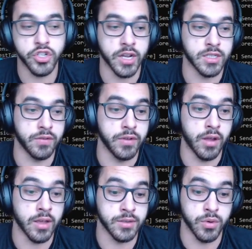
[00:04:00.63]
checks if
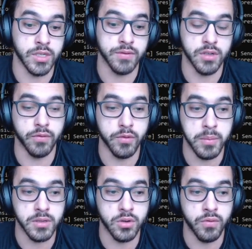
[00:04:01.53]
it has received something
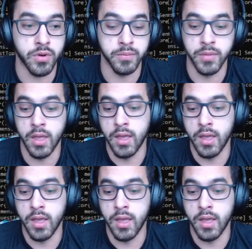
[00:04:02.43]
from the server.